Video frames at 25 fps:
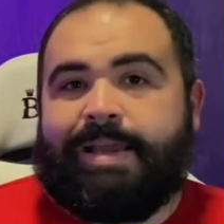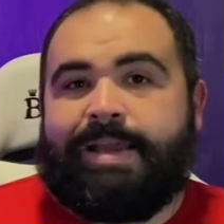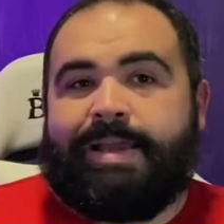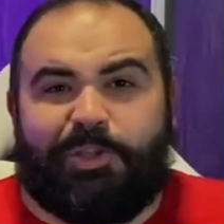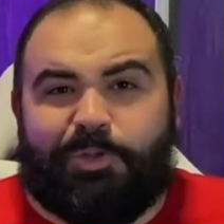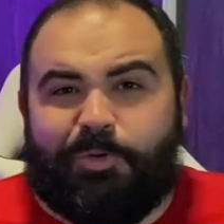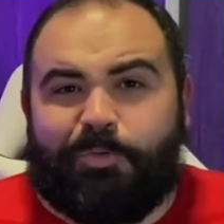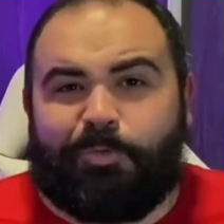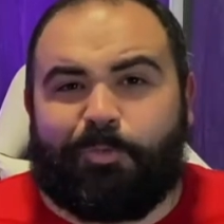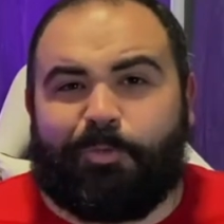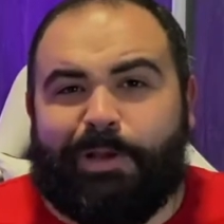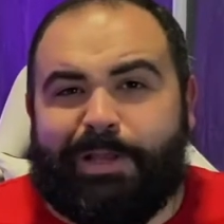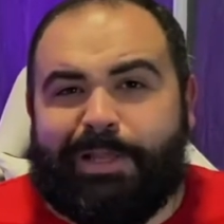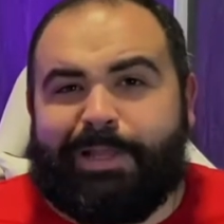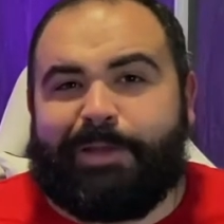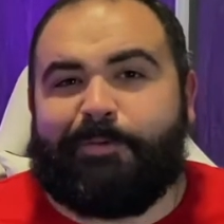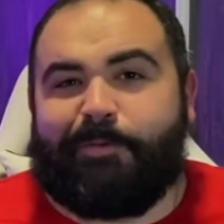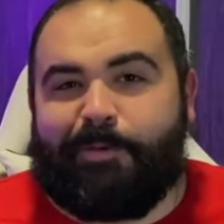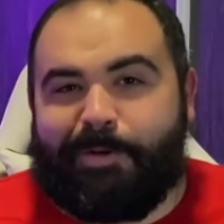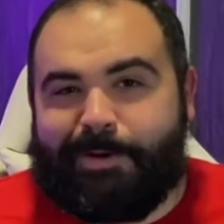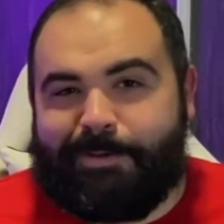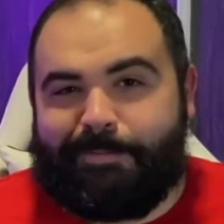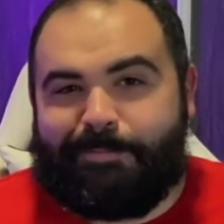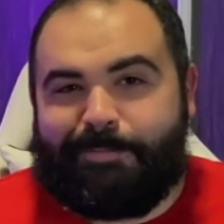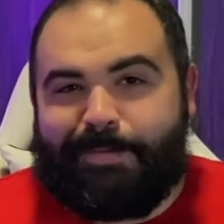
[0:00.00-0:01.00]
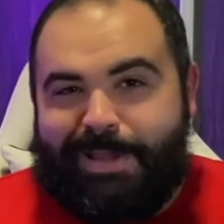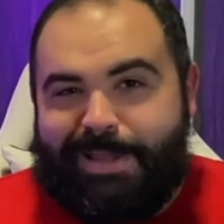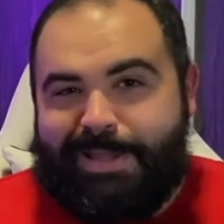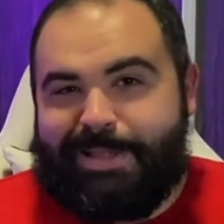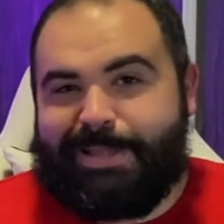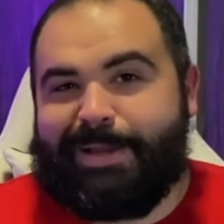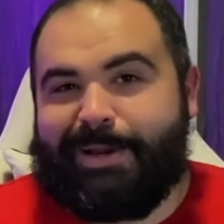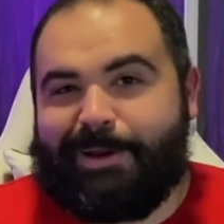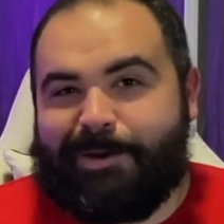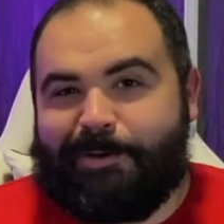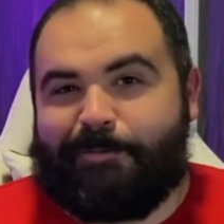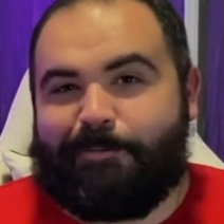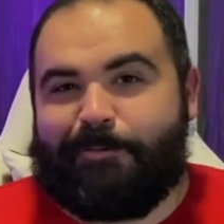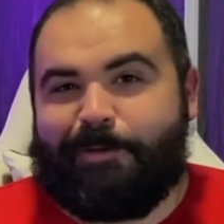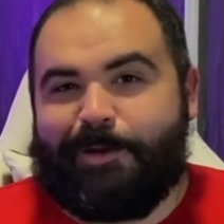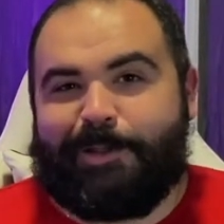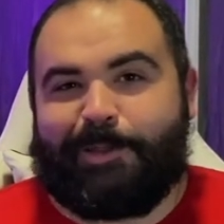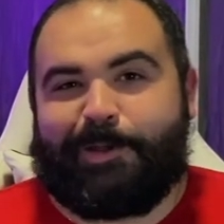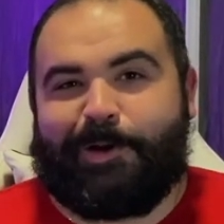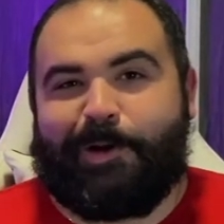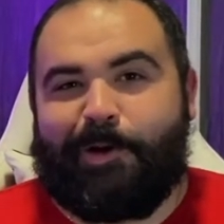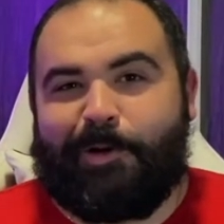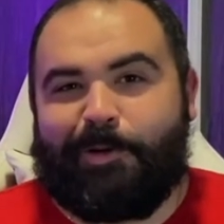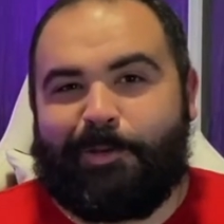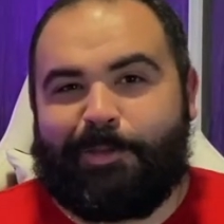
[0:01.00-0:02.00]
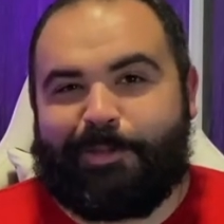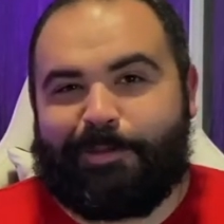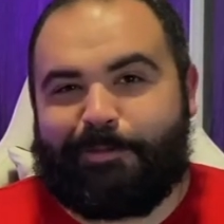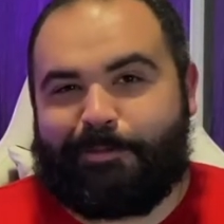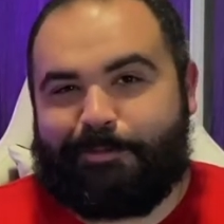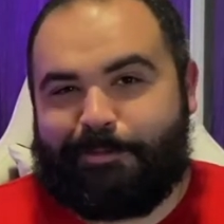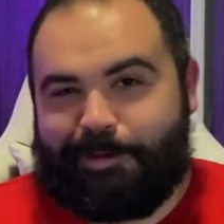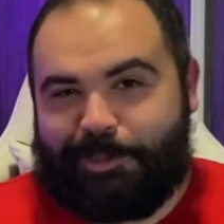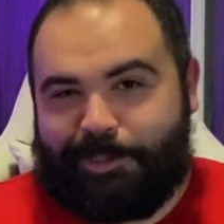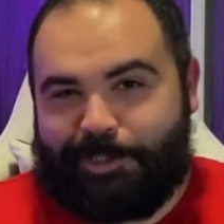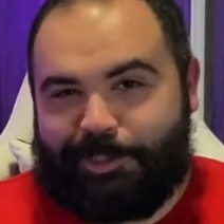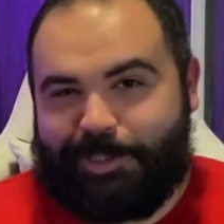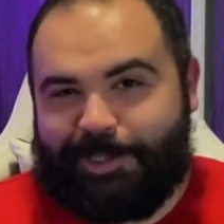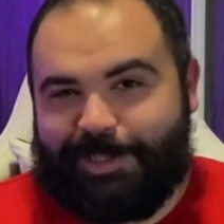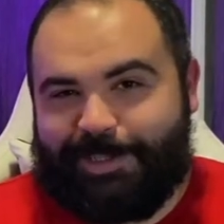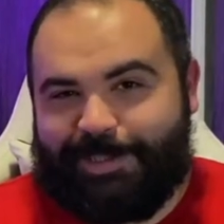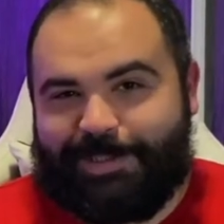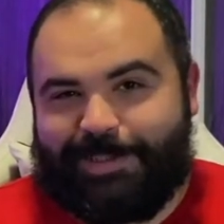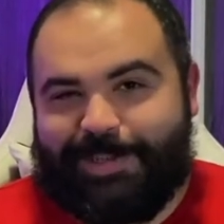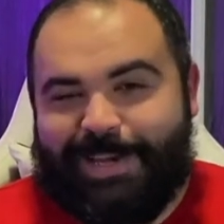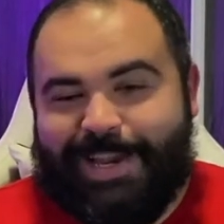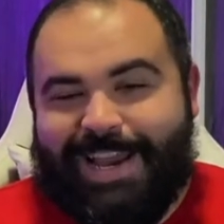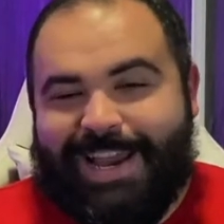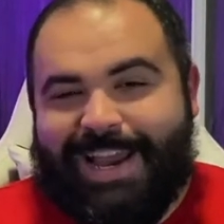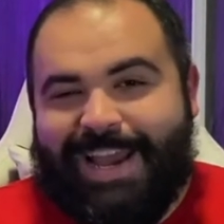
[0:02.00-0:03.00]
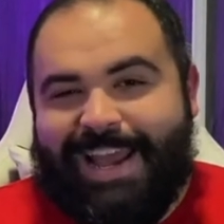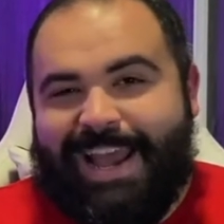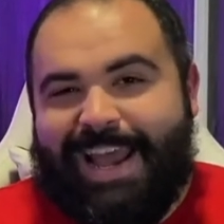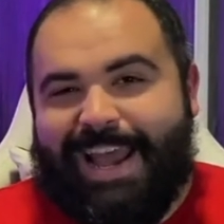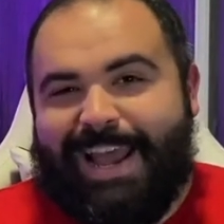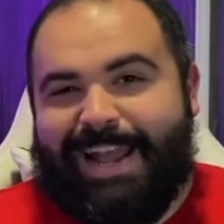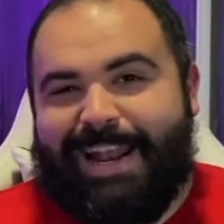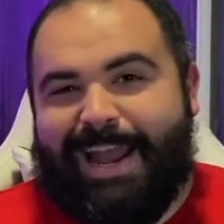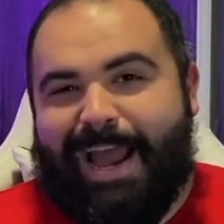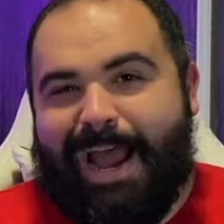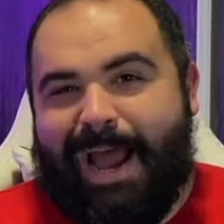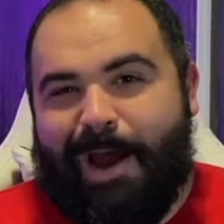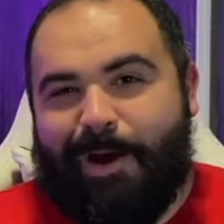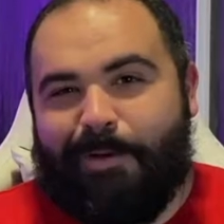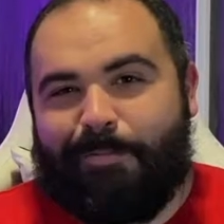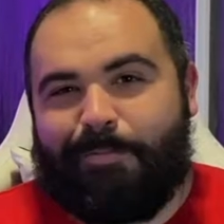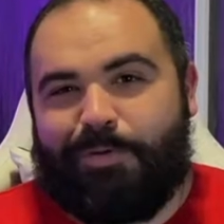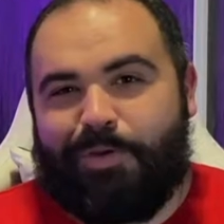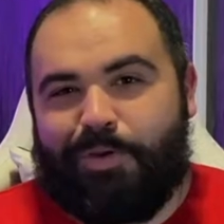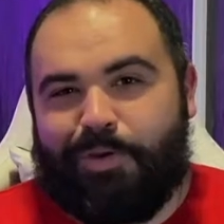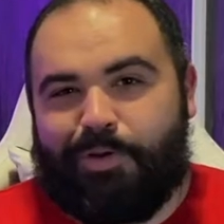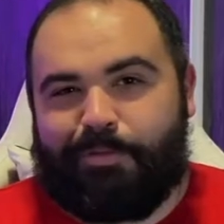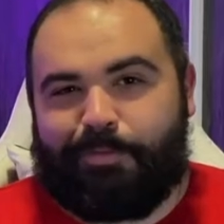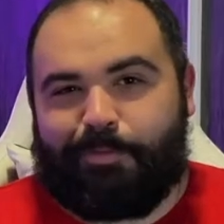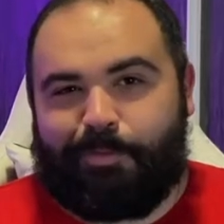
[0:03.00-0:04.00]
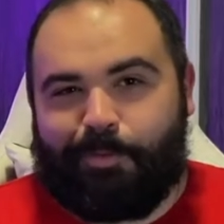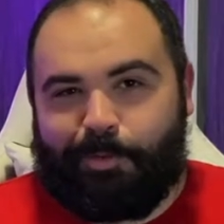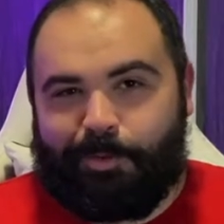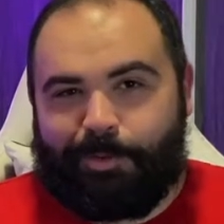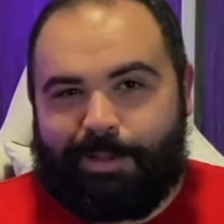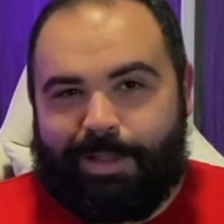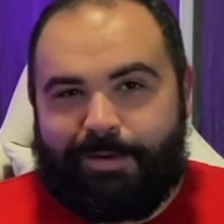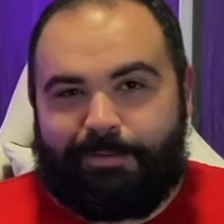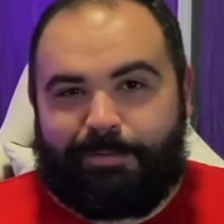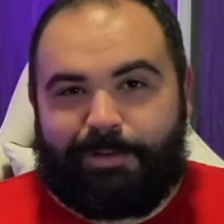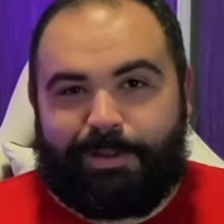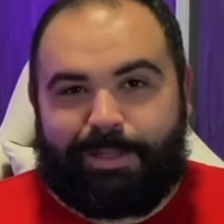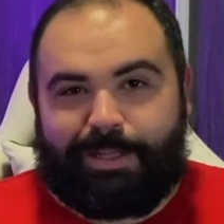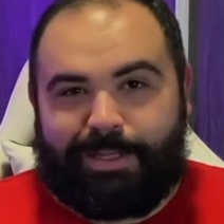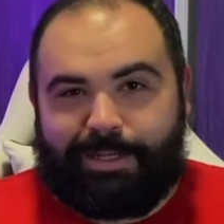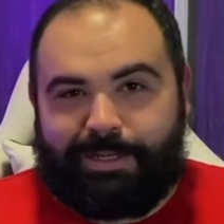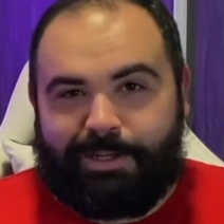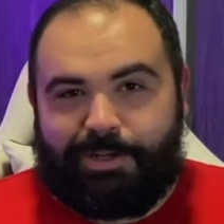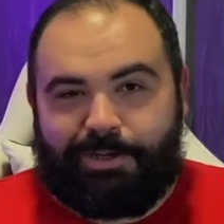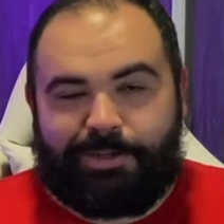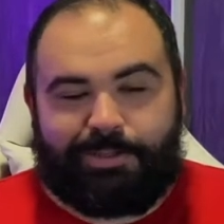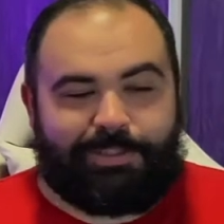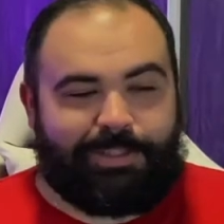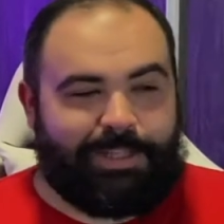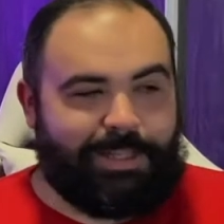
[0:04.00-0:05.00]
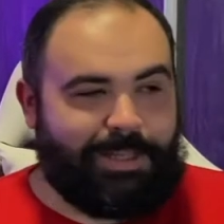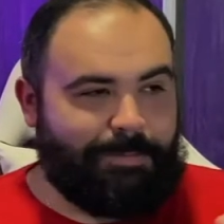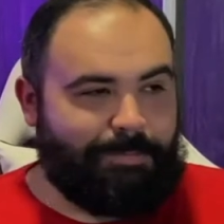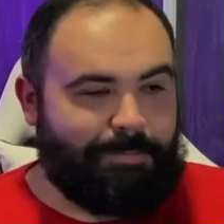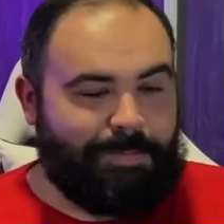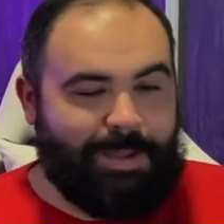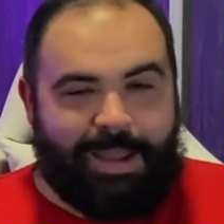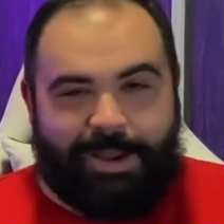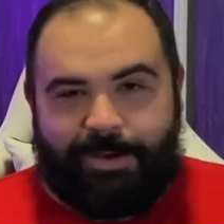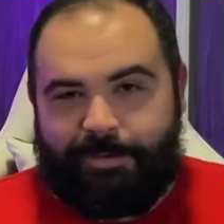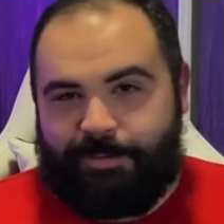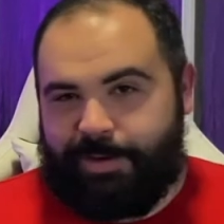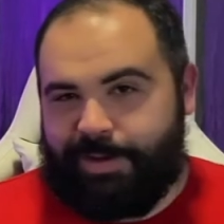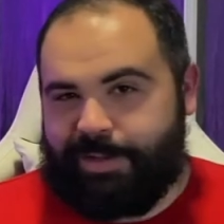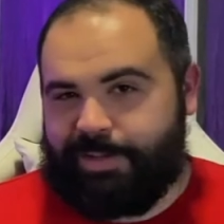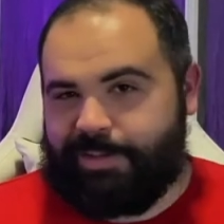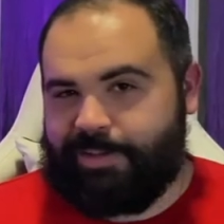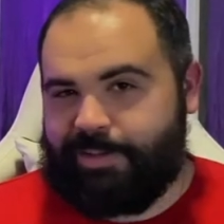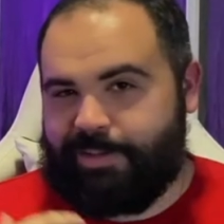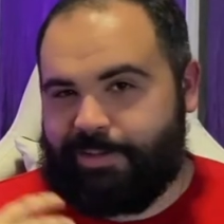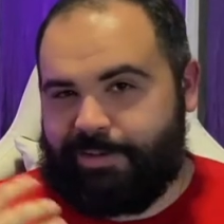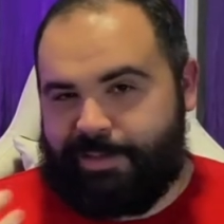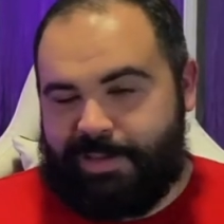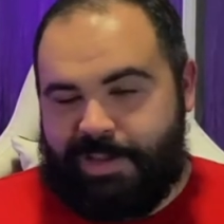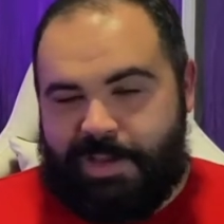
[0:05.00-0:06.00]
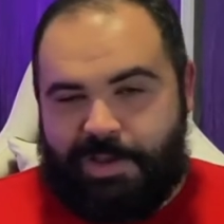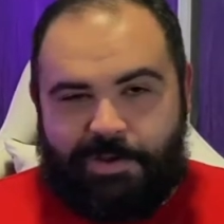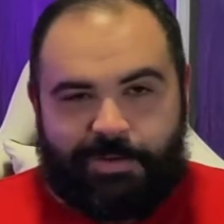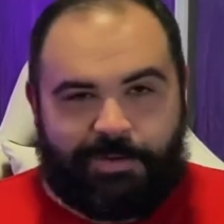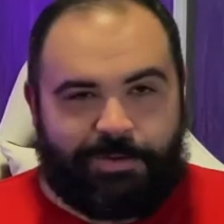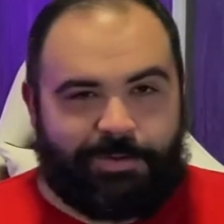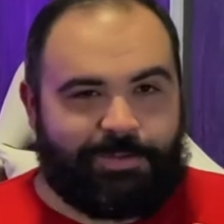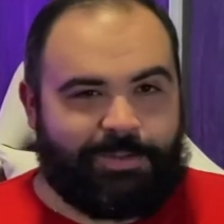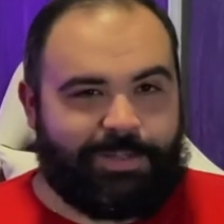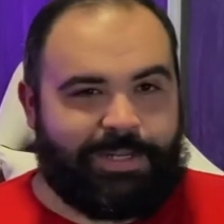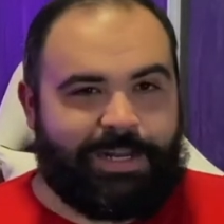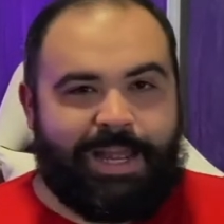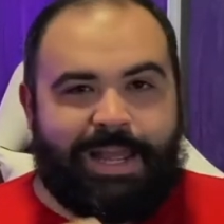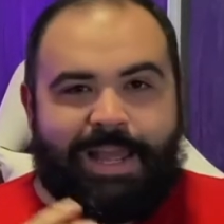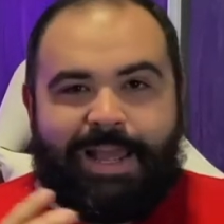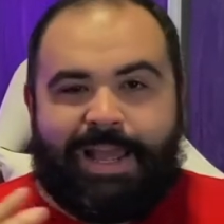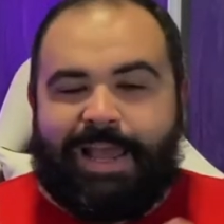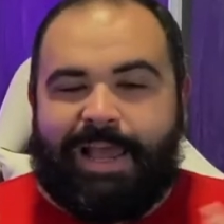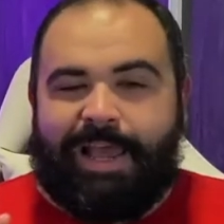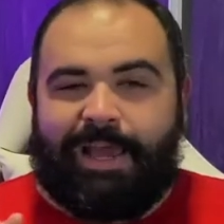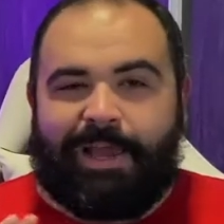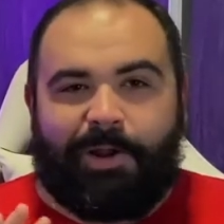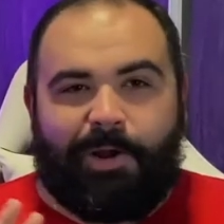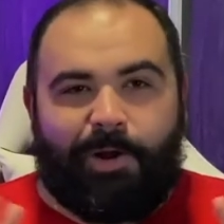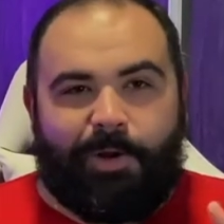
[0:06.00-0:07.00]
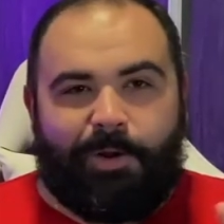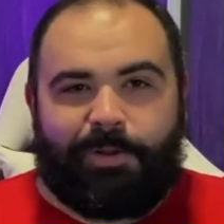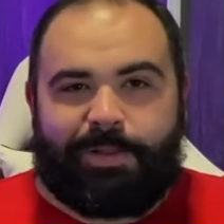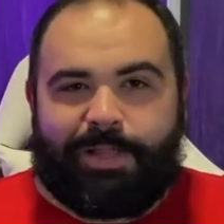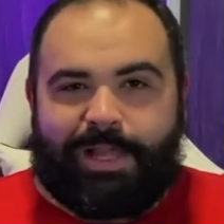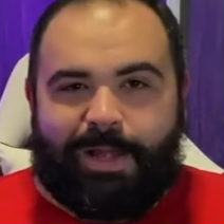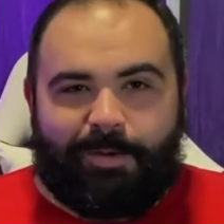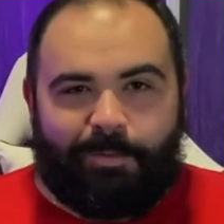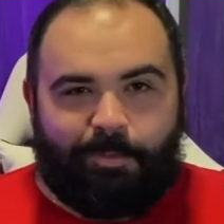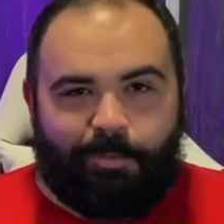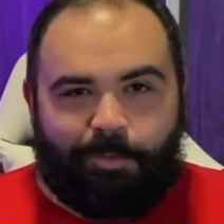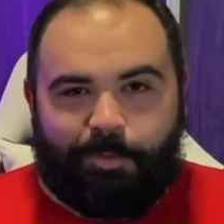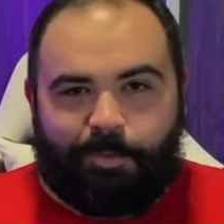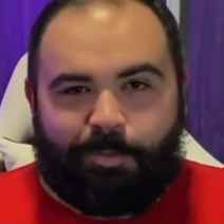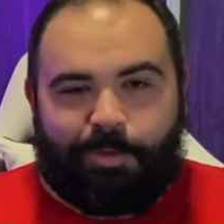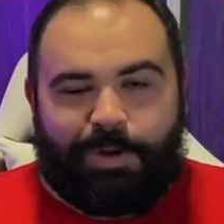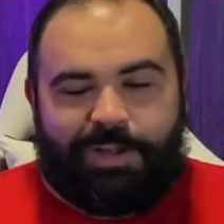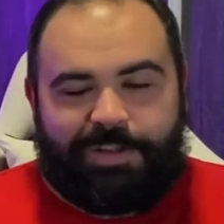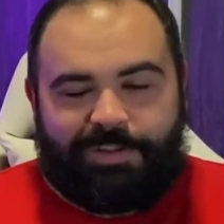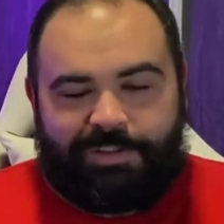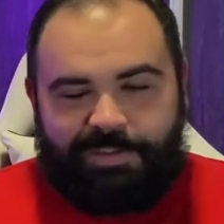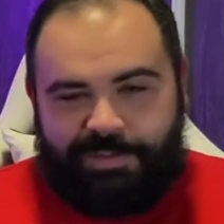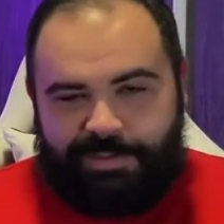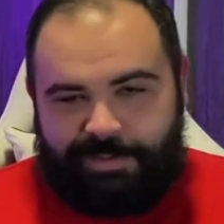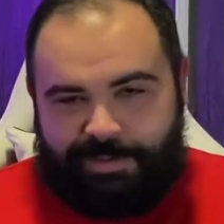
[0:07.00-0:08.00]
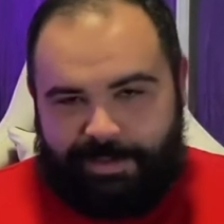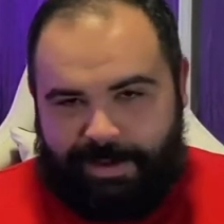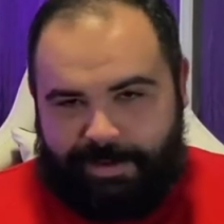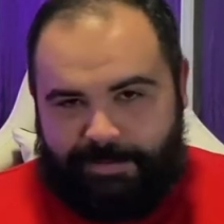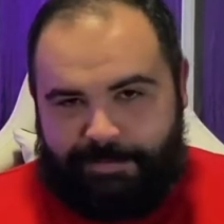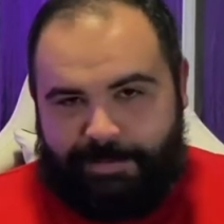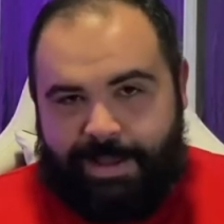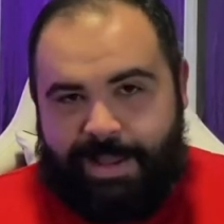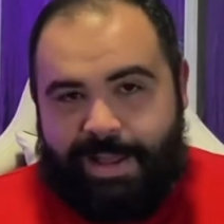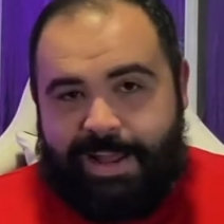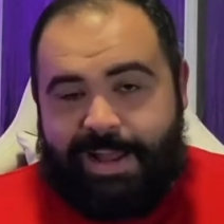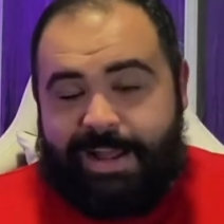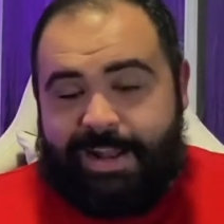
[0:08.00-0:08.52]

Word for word: You really want to be there with all the fishes and how beautiful everything looks, and the penguins and seals and all that crazy stuff.